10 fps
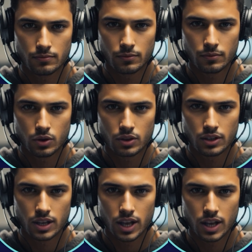The
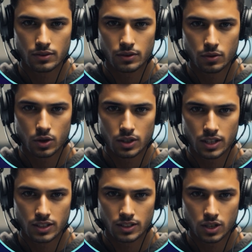first thing I do
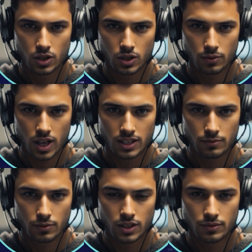is choose my
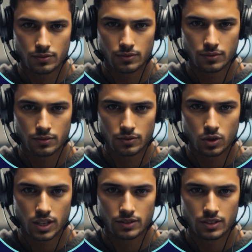template. For these